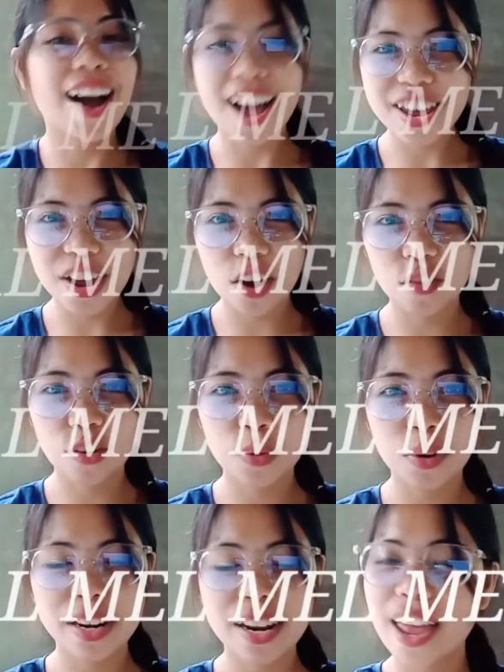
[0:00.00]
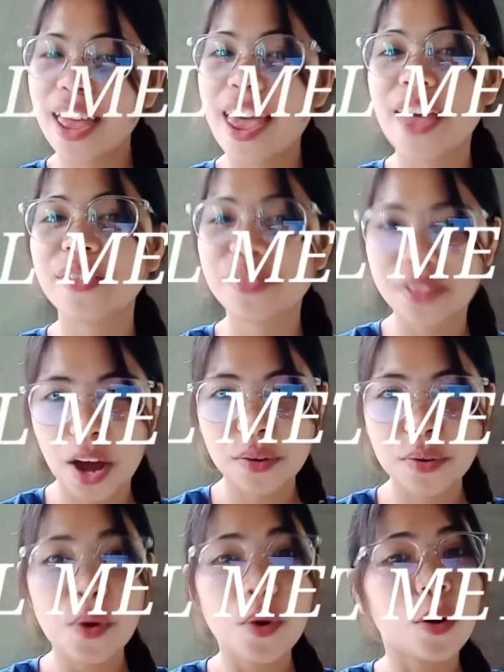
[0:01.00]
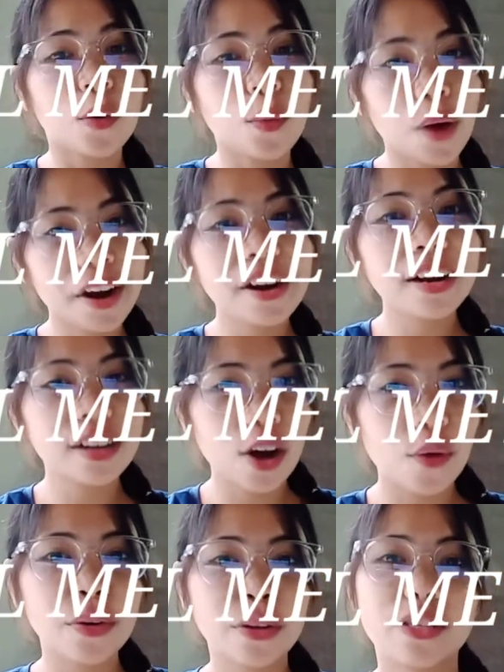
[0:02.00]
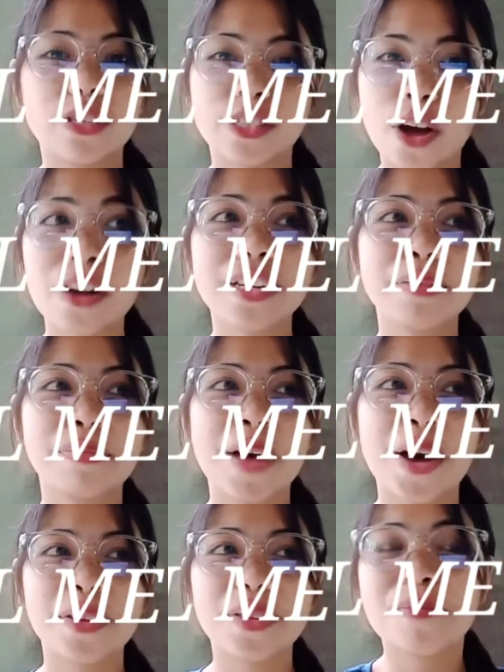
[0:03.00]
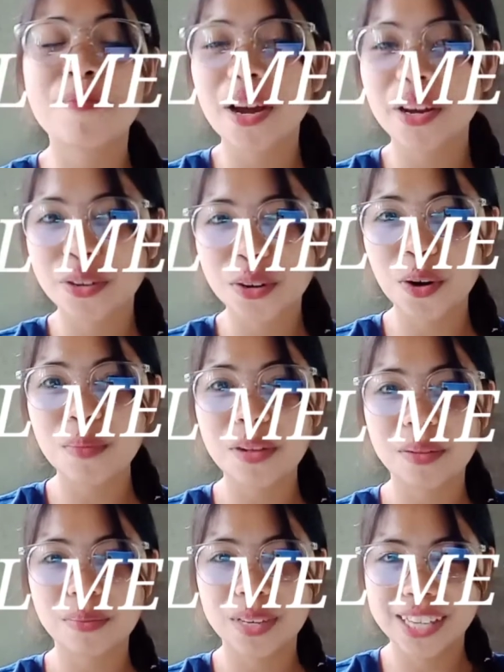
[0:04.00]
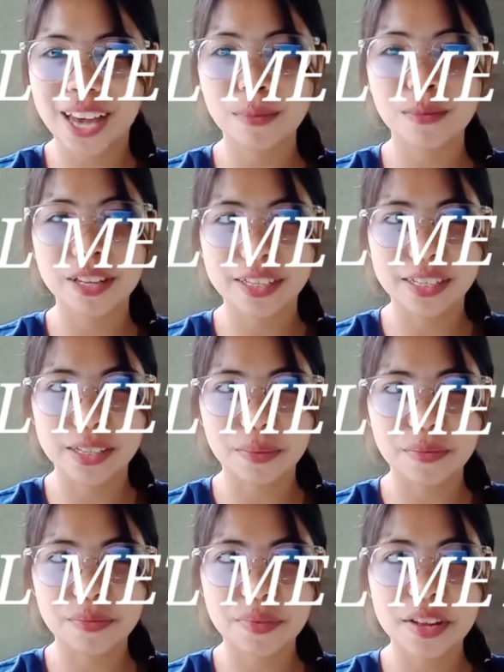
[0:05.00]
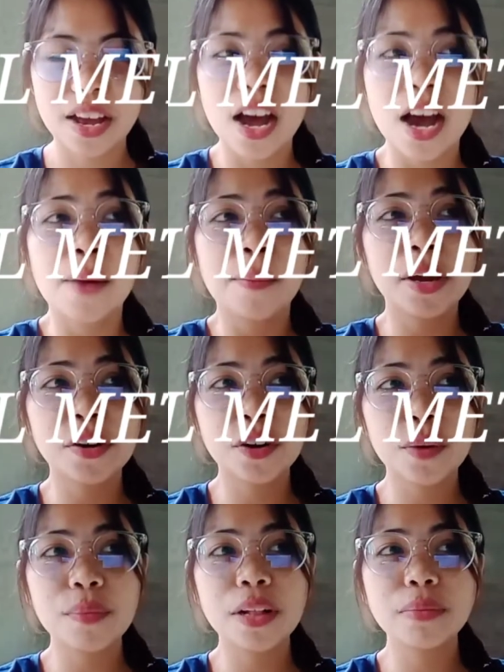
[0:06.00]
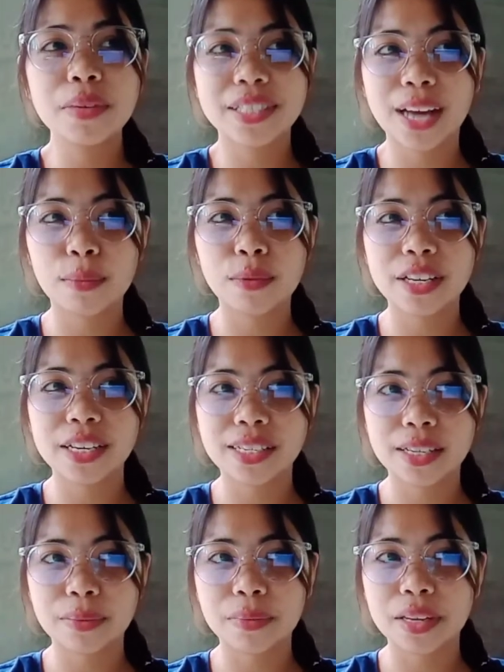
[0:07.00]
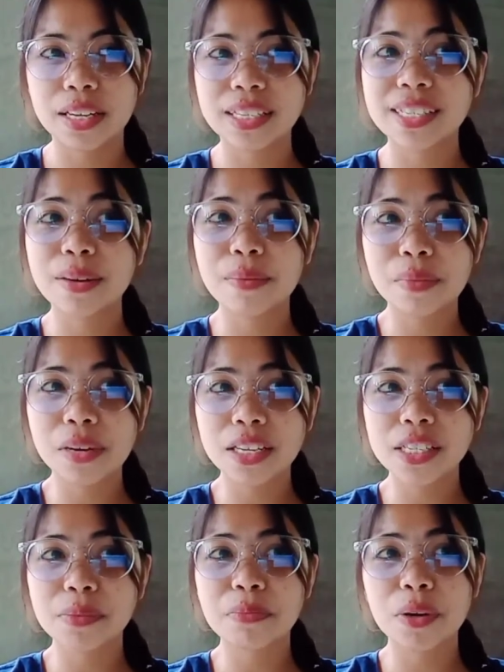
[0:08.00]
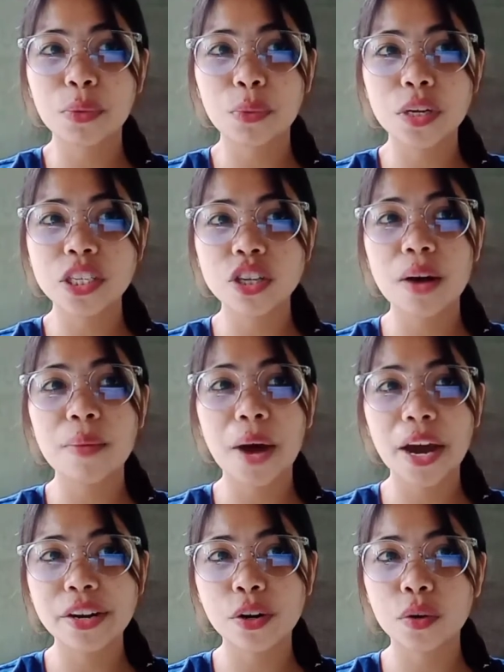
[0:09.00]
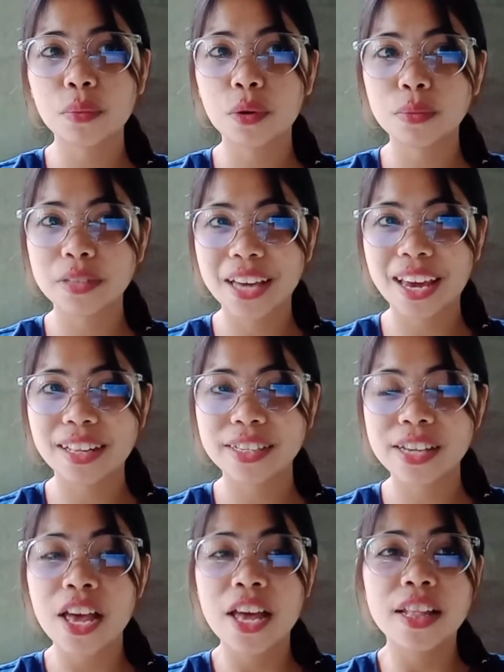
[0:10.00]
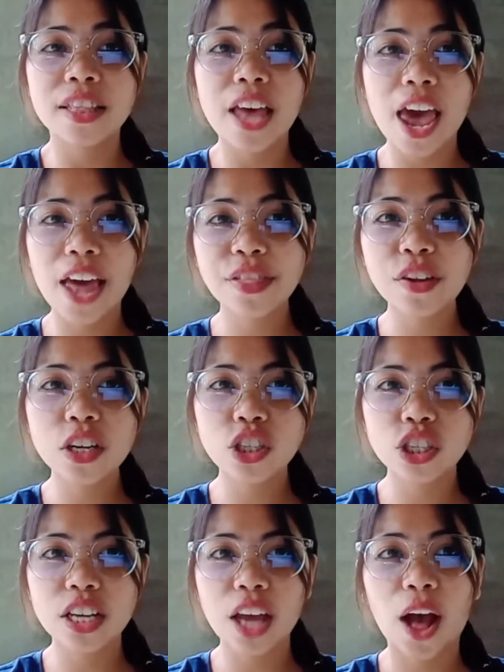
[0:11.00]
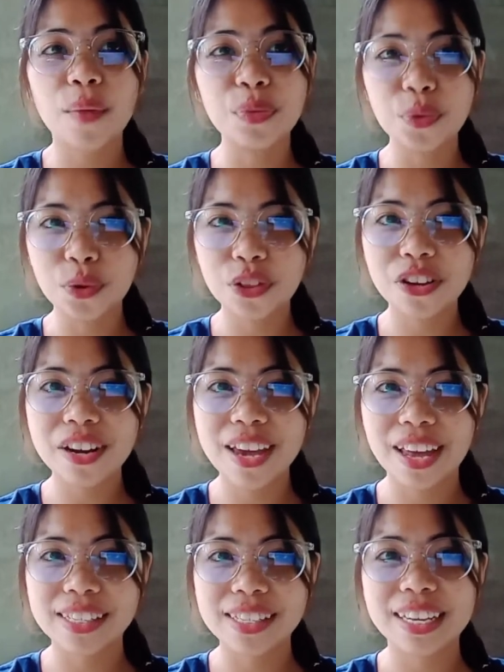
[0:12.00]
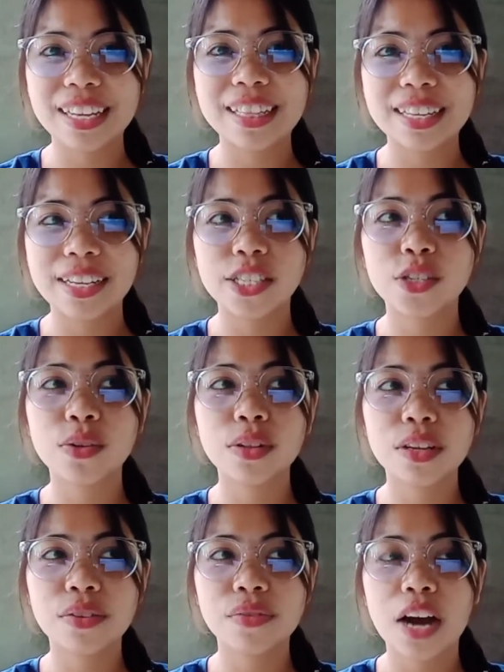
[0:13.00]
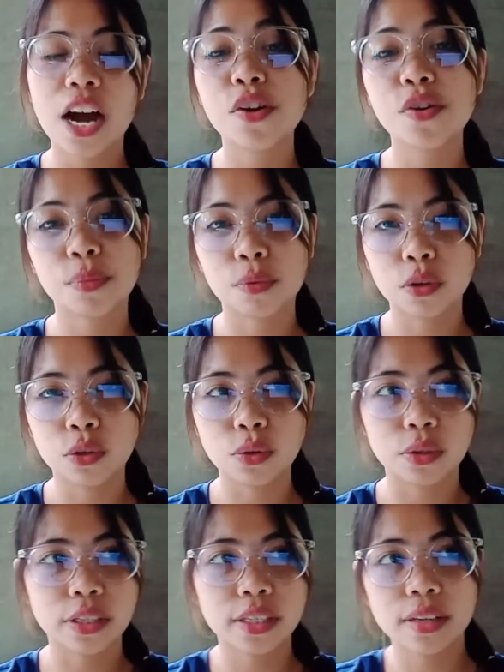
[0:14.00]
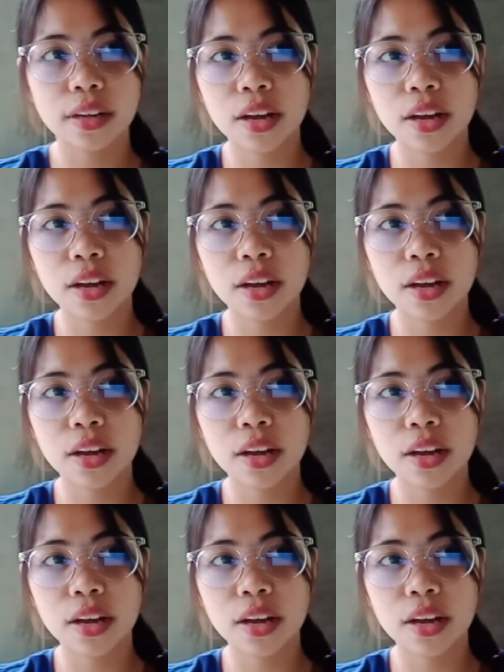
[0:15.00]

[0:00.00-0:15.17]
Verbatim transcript: Hi everyone, and now we're going to talk about microbial metabolism. Microbial metabolism is the means by which a microbe obtains the energy and nutrients it needs to live and reproduce.